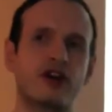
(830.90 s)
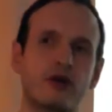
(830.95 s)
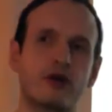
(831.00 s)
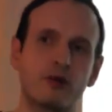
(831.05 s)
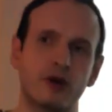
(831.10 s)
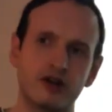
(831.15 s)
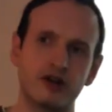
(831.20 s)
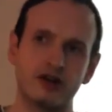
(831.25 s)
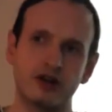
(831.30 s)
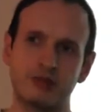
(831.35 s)

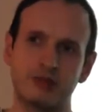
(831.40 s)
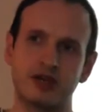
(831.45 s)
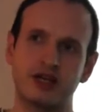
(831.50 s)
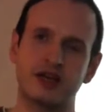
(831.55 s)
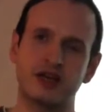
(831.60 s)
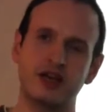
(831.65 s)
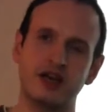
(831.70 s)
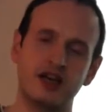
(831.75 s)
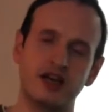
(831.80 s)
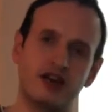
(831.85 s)
welcoming,
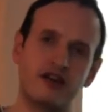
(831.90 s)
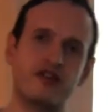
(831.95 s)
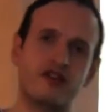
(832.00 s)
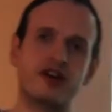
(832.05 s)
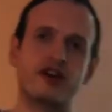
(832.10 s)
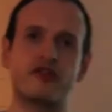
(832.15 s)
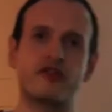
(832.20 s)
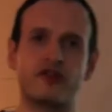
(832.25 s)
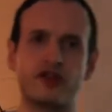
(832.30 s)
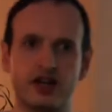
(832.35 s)
very
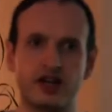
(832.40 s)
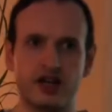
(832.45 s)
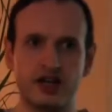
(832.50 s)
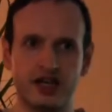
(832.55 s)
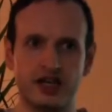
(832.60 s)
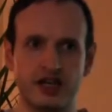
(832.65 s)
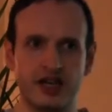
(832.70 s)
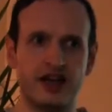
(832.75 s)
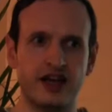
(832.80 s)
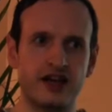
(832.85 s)

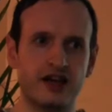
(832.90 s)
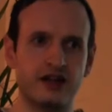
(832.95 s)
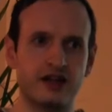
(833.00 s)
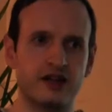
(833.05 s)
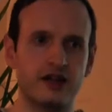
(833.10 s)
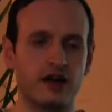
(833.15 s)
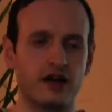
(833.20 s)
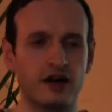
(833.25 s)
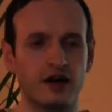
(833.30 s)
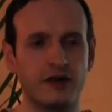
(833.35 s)
friendly, and
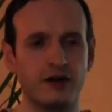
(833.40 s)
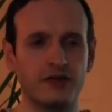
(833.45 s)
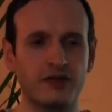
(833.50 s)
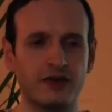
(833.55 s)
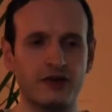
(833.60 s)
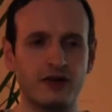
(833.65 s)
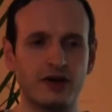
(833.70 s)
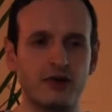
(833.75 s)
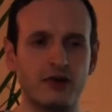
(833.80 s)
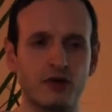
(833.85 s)
they
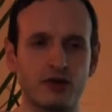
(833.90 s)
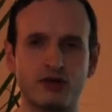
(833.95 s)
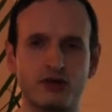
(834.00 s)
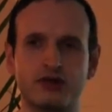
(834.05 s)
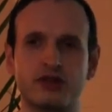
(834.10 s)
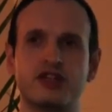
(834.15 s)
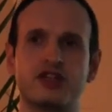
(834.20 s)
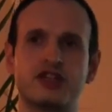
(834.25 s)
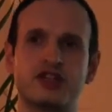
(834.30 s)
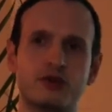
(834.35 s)
really want to
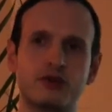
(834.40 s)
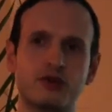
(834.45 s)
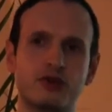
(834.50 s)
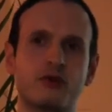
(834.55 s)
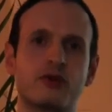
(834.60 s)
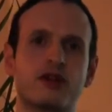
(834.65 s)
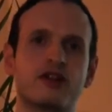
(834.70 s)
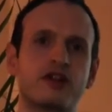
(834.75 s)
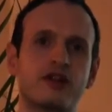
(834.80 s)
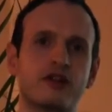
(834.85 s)
teach
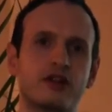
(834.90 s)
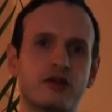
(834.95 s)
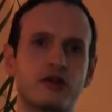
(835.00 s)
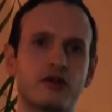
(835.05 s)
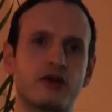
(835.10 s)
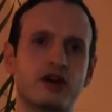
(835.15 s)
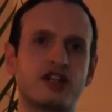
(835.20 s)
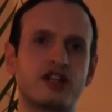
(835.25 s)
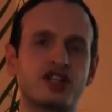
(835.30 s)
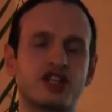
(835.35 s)
what they know
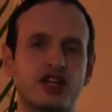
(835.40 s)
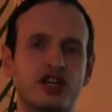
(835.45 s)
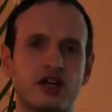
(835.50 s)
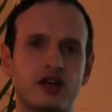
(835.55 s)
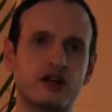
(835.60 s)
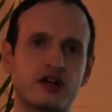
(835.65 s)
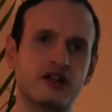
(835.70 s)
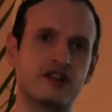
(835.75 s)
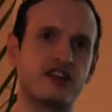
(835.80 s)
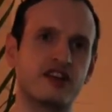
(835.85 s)
and
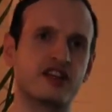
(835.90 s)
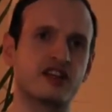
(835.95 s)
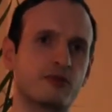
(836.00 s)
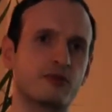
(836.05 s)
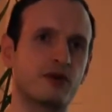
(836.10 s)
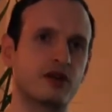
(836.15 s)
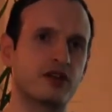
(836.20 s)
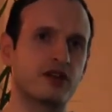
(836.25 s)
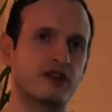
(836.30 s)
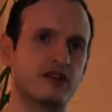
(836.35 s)
share their
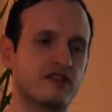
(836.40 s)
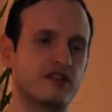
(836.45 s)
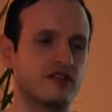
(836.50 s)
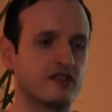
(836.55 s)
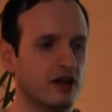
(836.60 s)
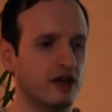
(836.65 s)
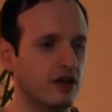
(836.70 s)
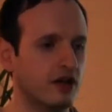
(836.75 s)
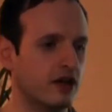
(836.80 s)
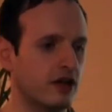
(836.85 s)
experience
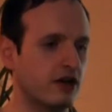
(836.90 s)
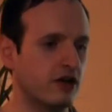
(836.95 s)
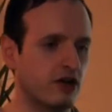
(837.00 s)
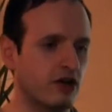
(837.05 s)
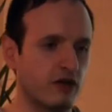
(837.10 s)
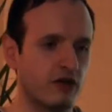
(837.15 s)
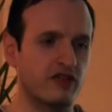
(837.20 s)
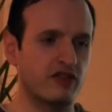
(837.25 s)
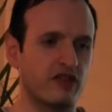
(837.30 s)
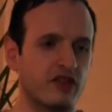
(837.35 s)

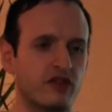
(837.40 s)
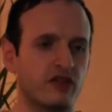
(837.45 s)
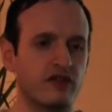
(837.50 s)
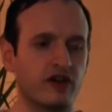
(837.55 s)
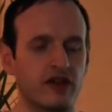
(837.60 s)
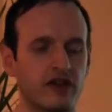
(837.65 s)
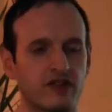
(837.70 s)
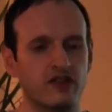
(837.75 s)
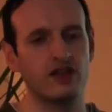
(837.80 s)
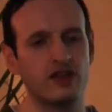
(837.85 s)
with this
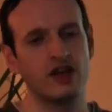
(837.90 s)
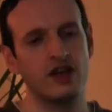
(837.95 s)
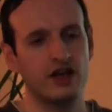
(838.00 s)
device.